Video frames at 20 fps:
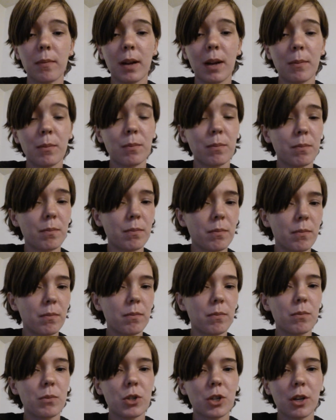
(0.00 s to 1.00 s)
I'm
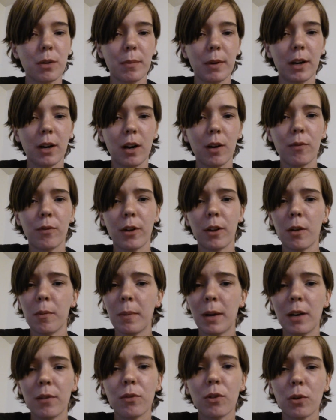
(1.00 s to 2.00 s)
sure my grandfather
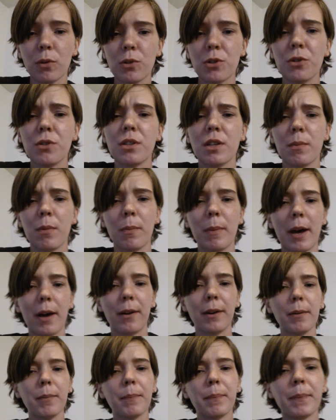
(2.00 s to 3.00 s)
may have told you some
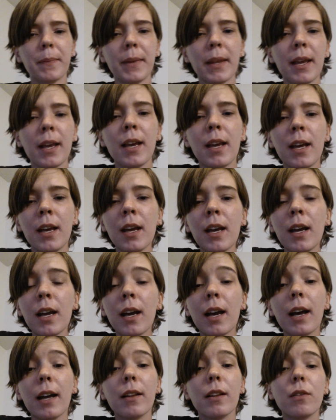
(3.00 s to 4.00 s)
about it.
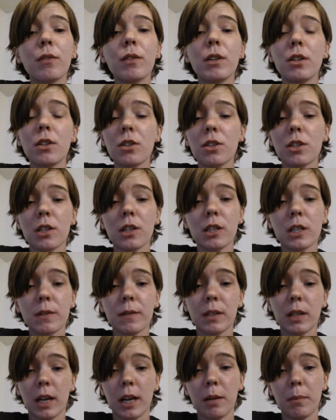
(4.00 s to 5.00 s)
I lived in a church
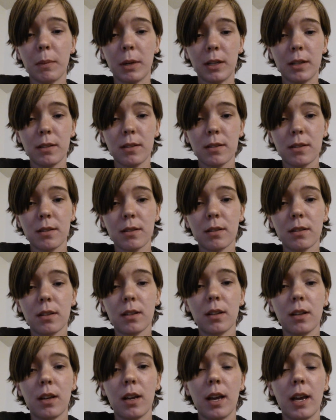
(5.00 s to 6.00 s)
for 9 months
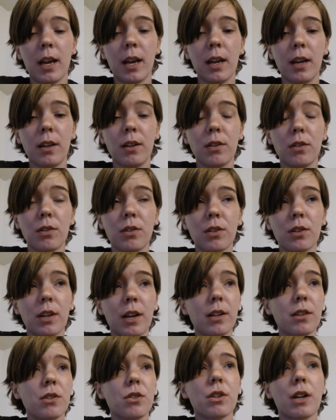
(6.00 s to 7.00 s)
and
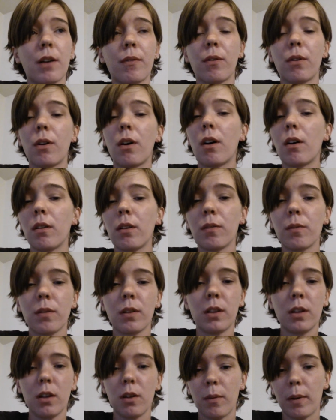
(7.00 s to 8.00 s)
got to travel all over
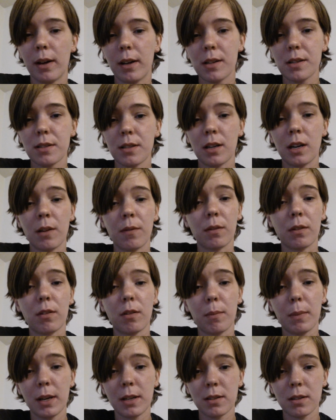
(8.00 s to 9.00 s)
the U.S. and even
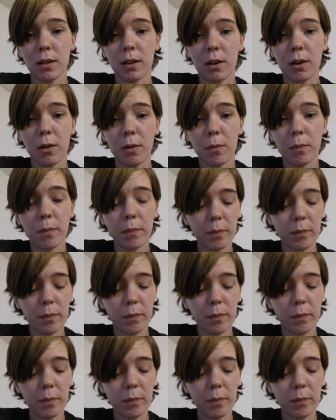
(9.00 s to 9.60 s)
to Mexico.